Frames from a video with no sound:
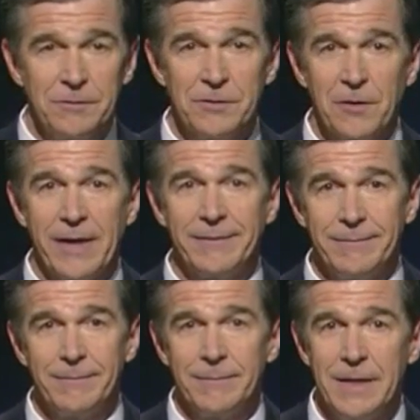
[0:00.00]
just like
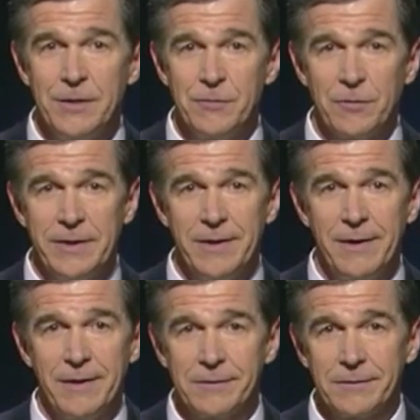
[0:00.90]
he usually does.